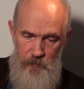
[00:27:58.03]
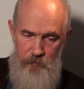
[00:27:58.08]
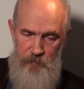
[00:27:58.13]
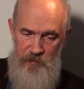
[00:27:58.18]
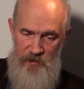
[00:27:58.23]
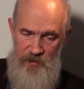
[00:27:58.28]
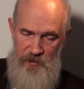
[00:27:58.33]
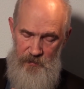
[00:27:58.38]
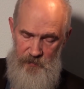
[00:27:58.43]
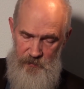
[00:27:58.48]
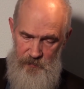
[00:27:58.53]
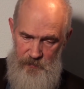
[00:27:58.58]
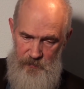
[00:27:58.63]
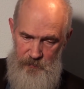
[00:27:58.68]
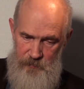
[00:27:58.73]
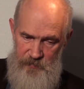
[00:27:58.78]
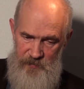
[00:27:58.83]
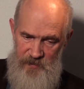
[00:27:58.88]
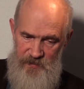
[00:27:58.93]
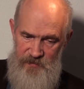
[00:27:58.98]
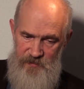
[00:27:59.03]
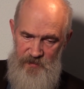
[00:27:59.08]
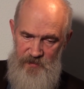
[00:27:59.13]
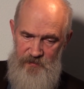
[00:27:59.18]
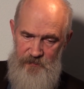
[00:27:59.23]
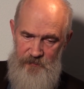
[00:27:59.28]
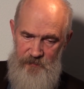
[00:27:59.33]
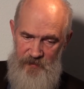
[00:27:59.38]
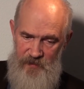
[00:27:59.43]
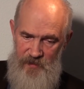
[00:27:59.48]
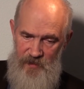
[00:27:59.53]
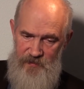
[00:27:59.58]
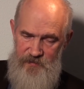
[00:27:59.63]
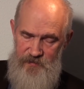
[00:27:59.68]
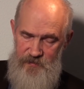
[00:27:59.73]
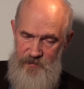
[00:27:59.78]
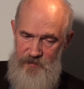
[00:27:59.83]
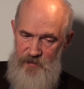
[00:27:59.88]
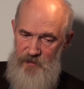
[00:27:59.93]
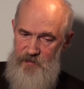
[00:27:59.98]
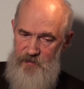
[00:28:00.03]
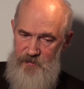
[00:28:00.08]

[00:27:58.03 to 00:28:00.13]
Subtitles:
And so,